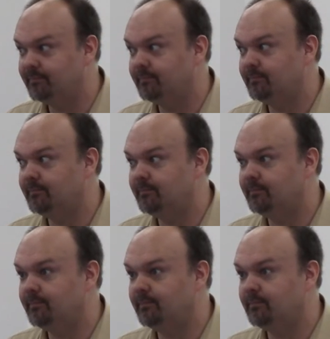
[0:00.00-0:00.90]

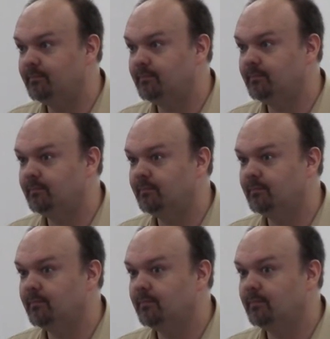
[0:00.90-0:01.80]

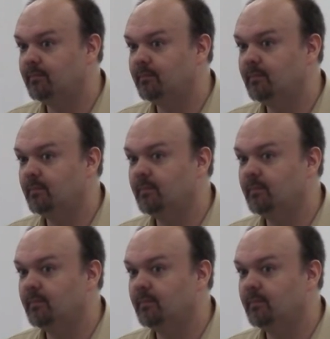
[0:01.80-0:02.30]
No one is speaking in this clip.